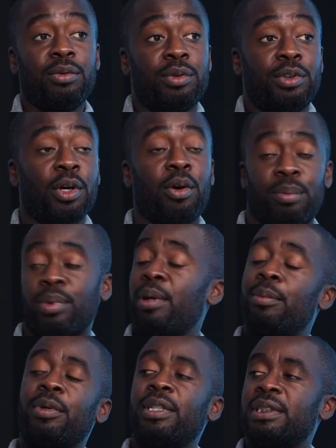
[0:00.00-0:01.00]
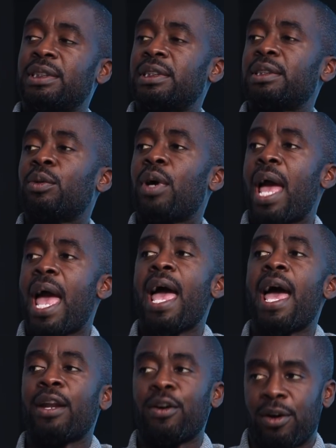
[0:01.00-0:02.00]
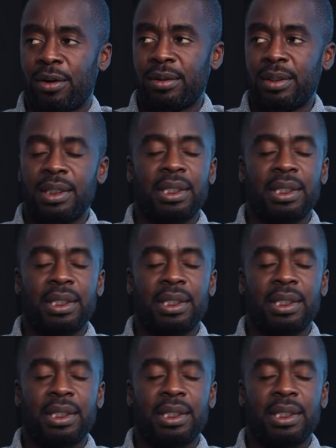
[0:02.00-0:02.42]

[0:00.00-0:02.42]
don't burn bridges at all.